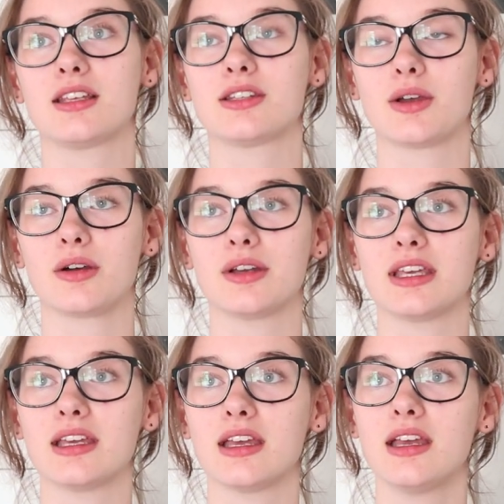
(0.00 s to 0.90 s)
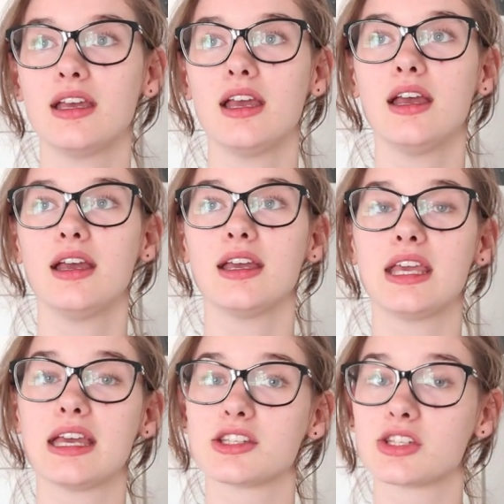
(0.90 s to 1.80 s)
So he,
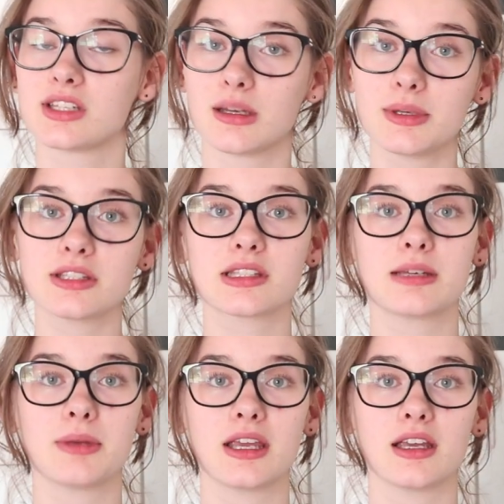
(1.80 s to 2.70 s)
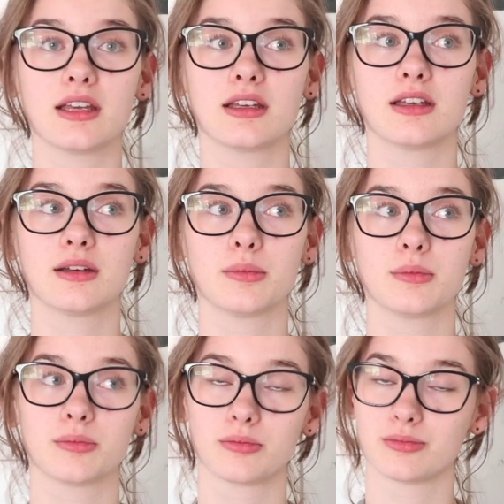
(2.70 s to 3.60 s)
he has still been sleeping
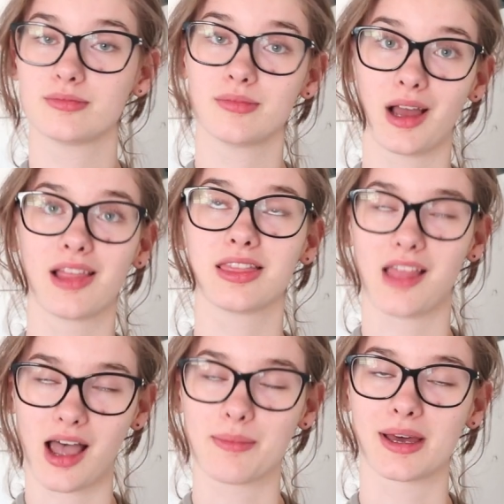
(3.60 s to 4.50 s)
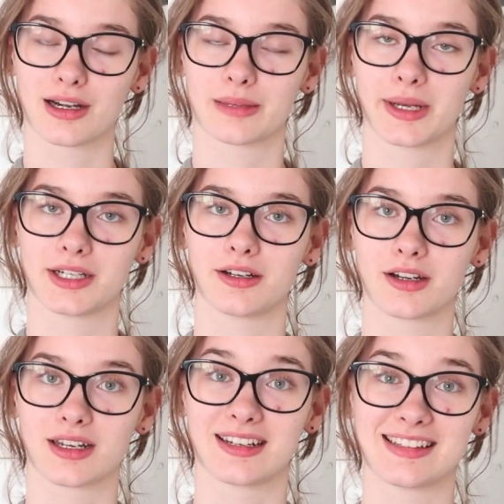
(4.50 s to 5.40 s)
a lot better than my
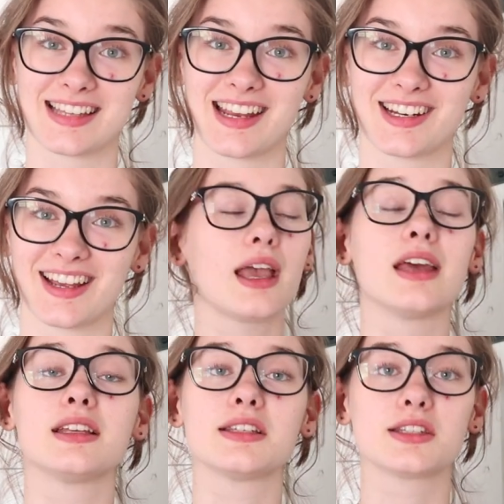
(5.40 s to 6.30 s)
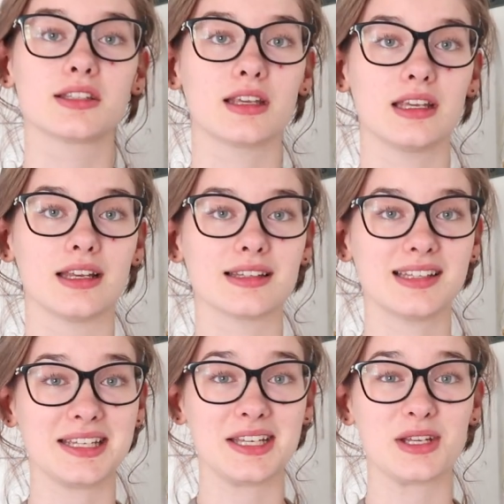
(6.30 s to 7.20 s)
daughter did at age, And he's, he
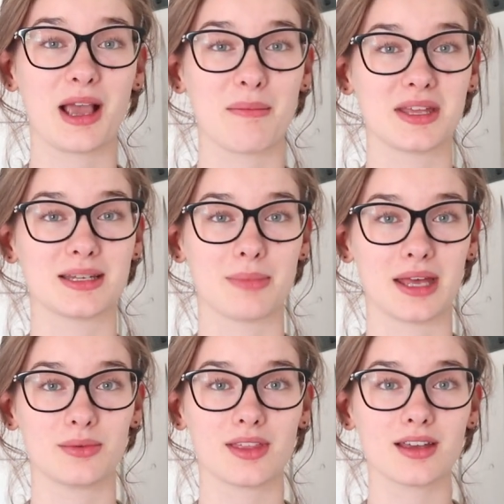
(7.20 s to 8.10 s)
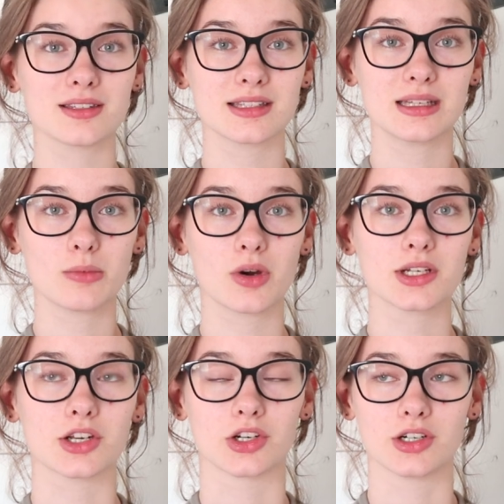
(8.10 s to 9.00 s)
doesn't need to come into bed with us anymore
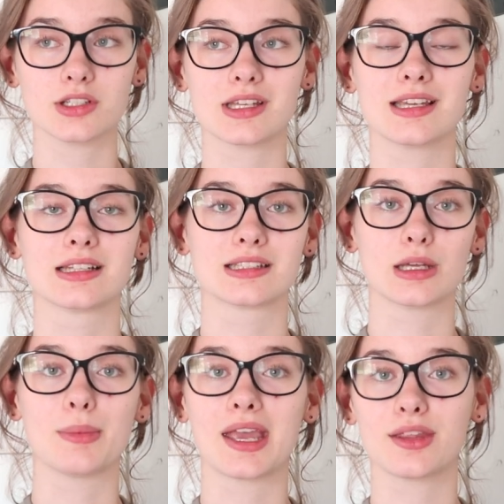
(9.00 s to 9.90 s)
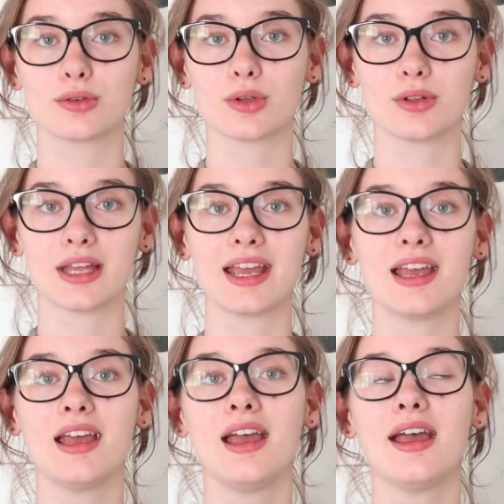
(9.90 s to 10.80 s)
to nurse. He can still make it through the whole
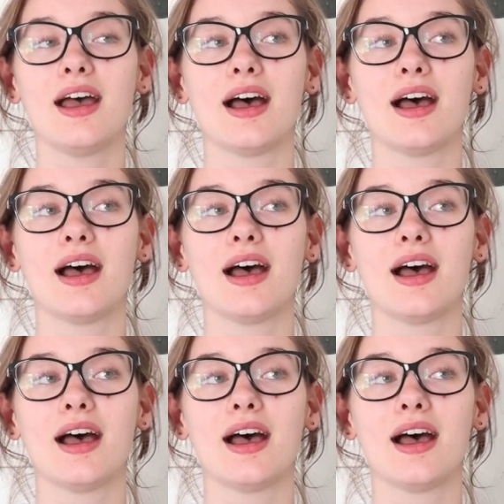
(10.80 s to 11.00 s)
night.